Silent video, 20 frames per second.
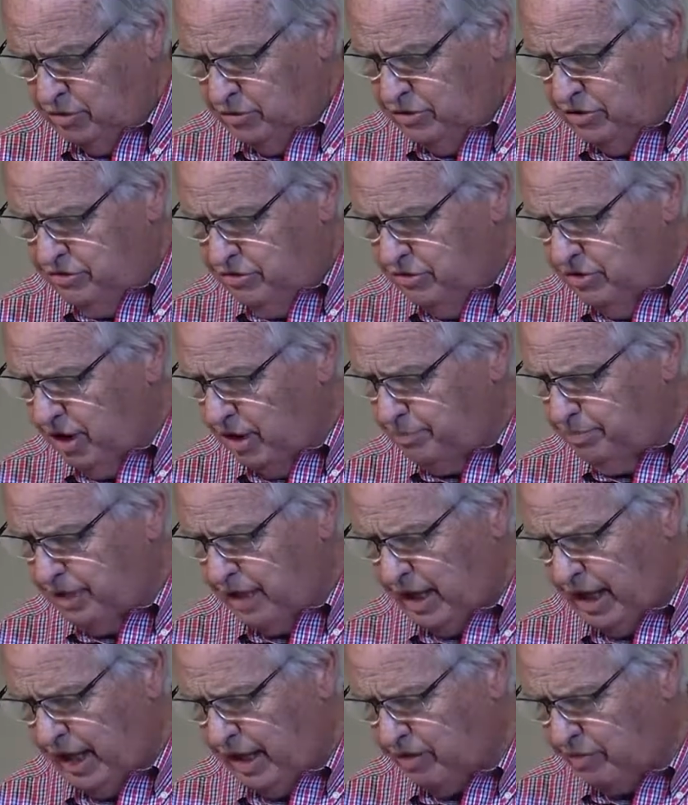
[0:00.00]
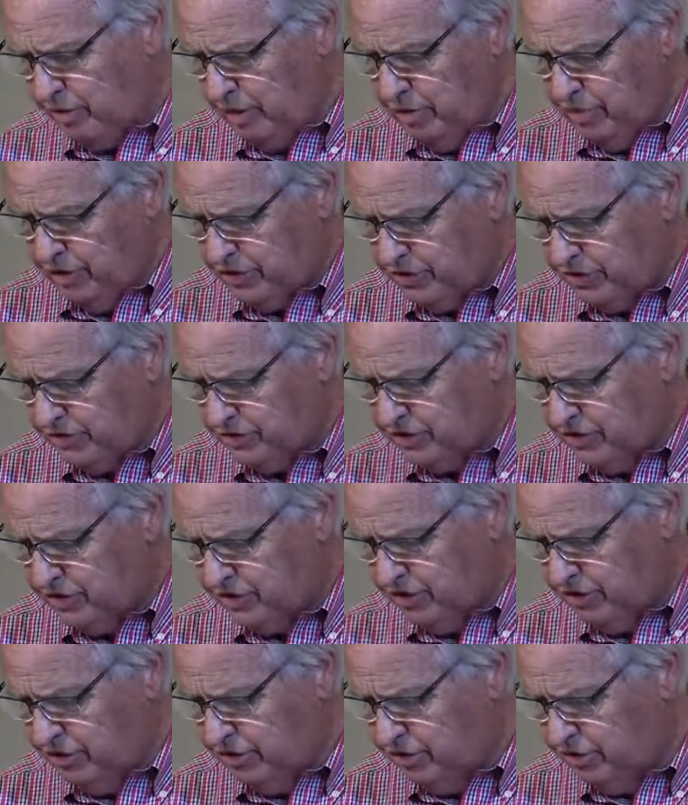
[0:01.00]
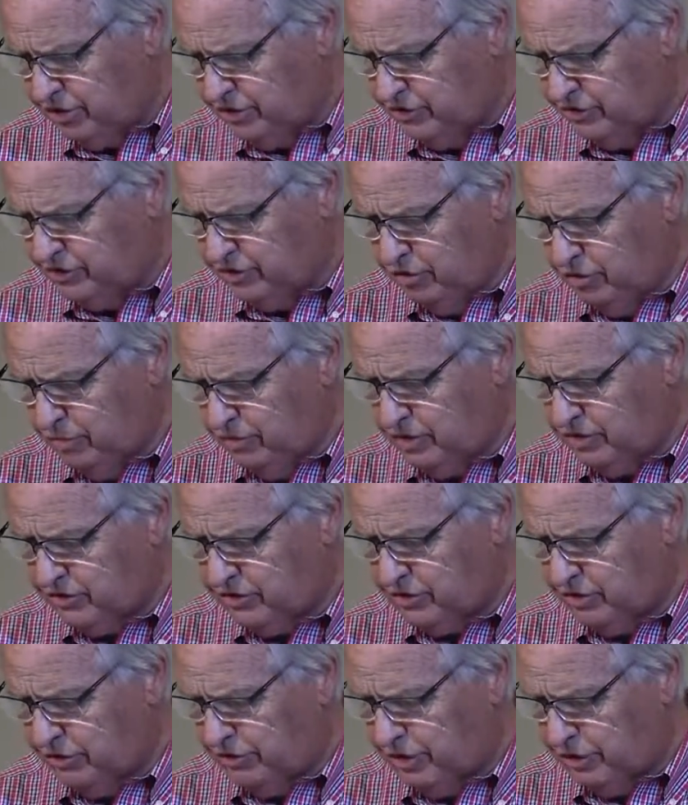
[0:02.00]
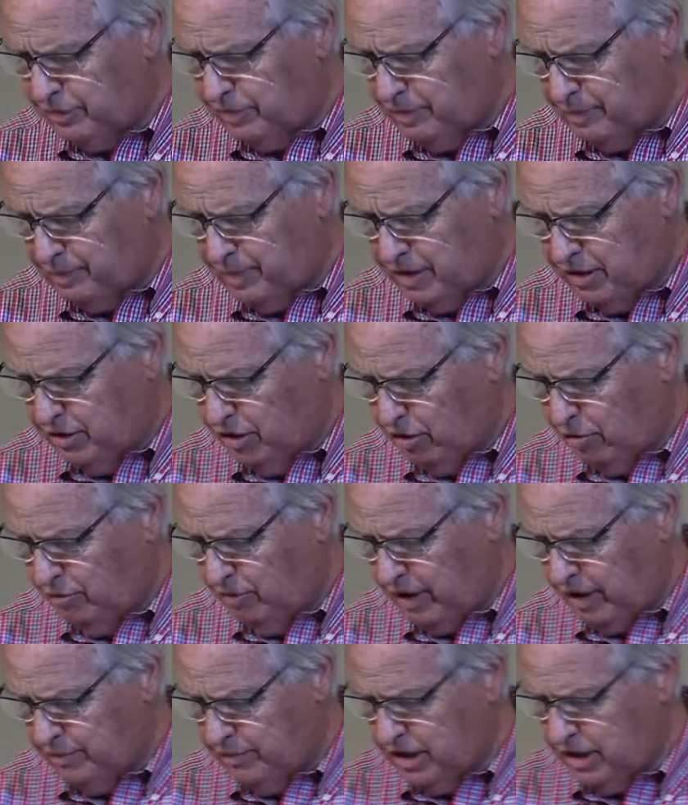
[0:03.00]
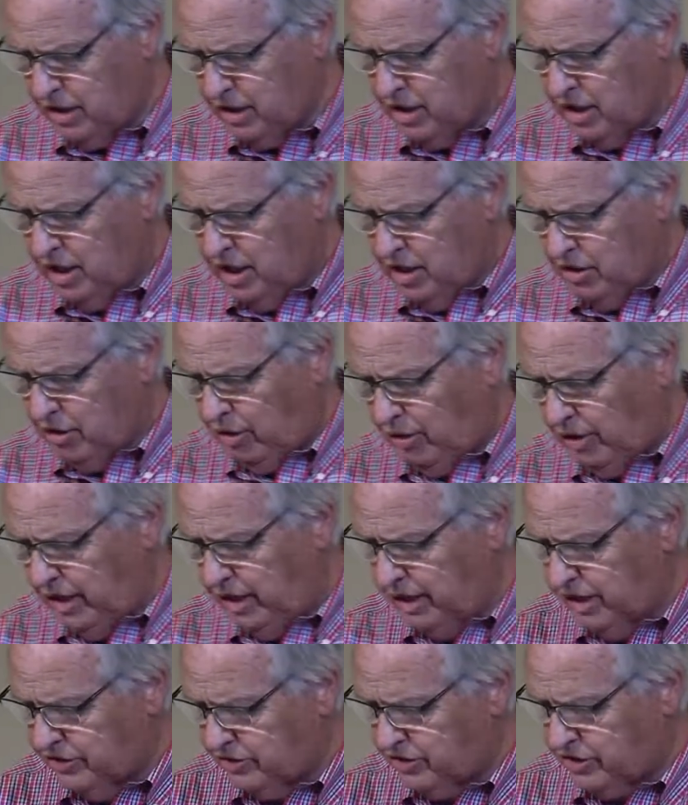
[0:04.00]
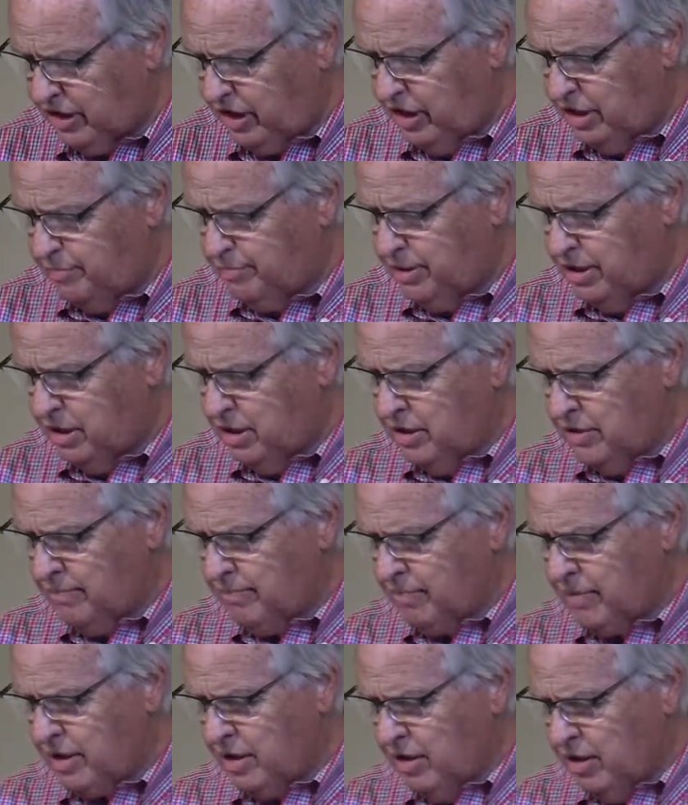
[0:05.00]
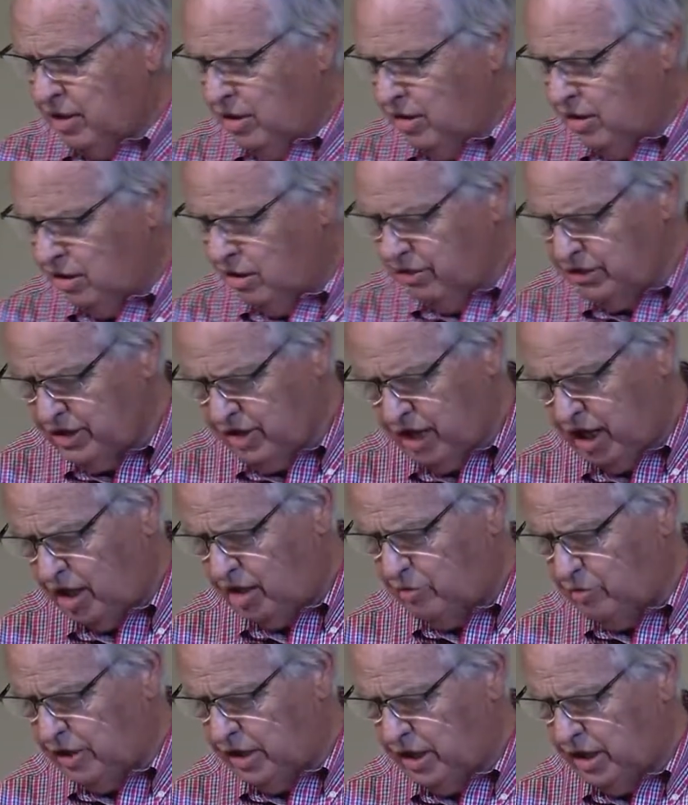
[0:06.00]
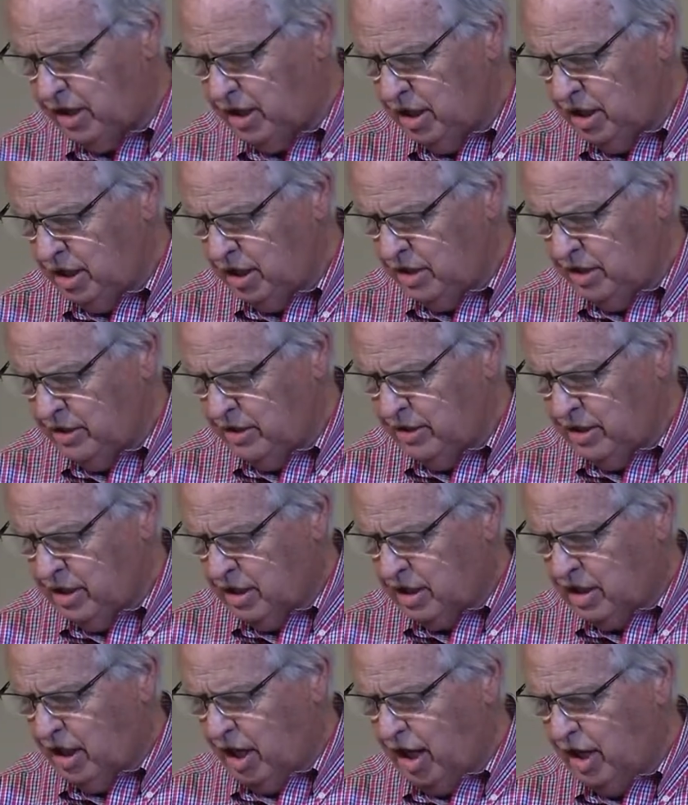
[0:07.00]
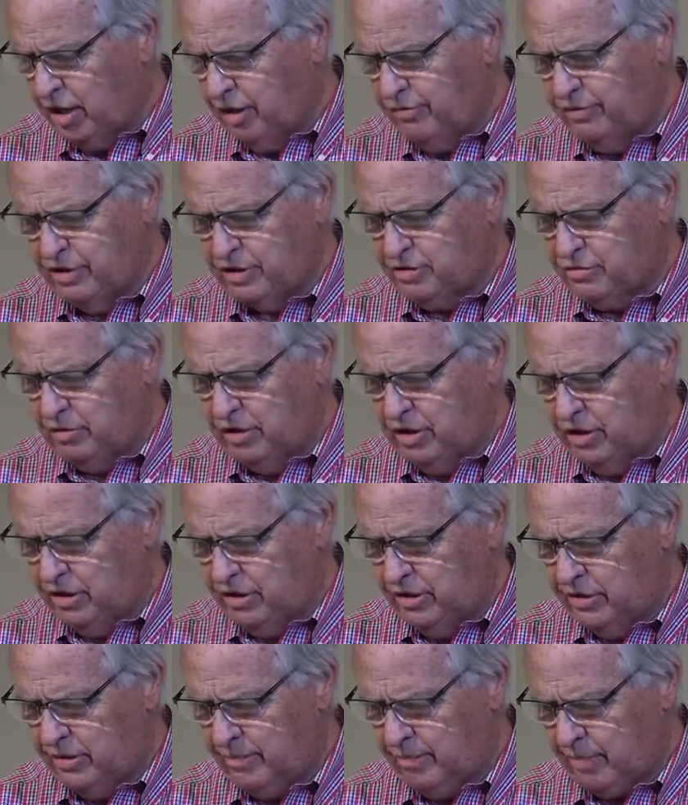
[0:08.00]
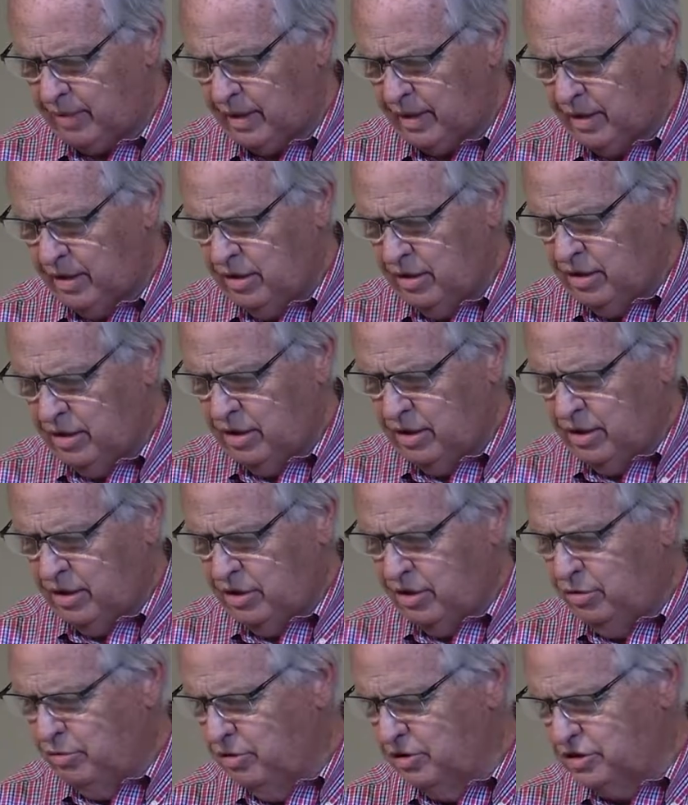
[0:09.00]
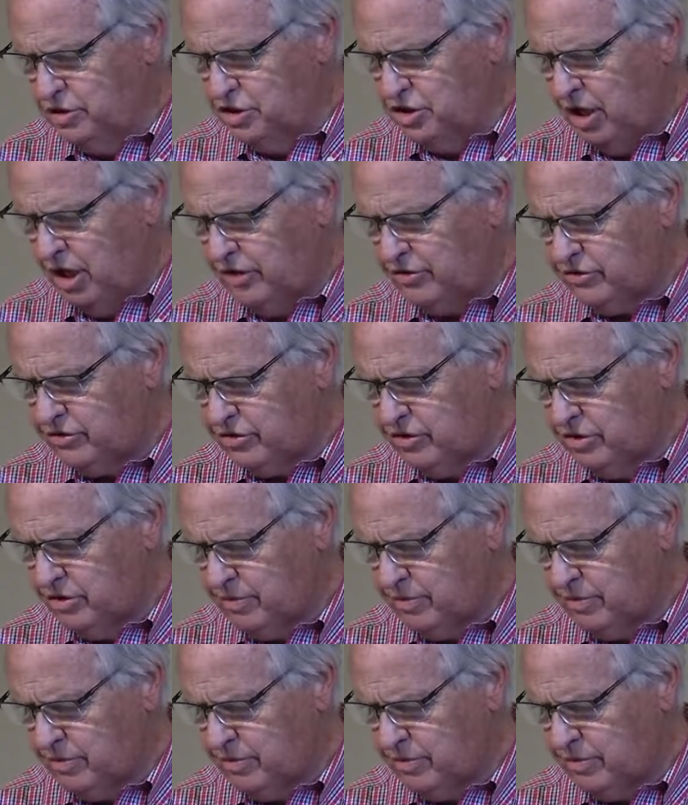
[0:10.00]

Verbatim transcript: Would you not be angry with us until you consumed us, so there would be no remnant nor any escape? O Yahweh, God of Israel, you are just.